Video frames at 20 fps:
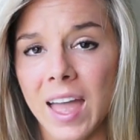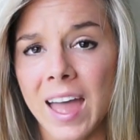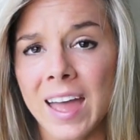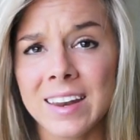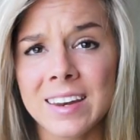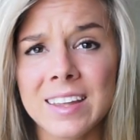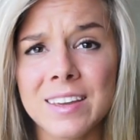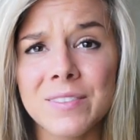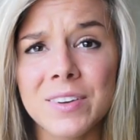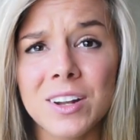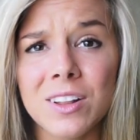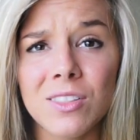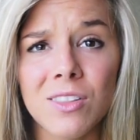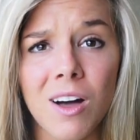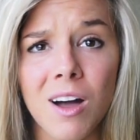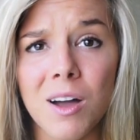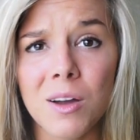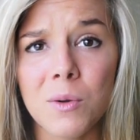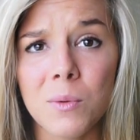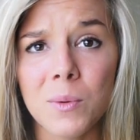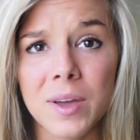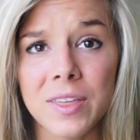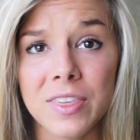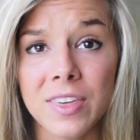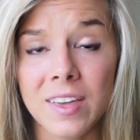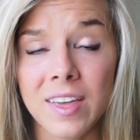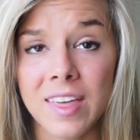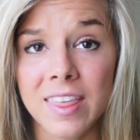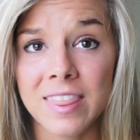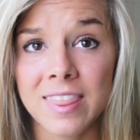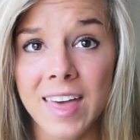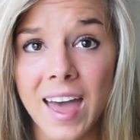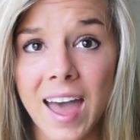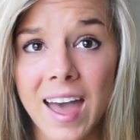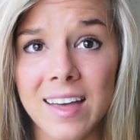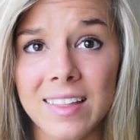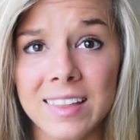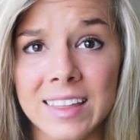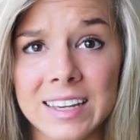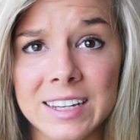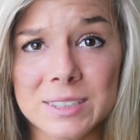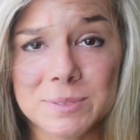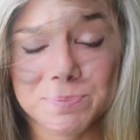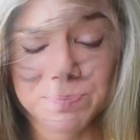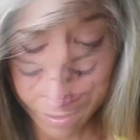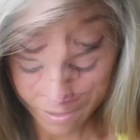and even along with that, like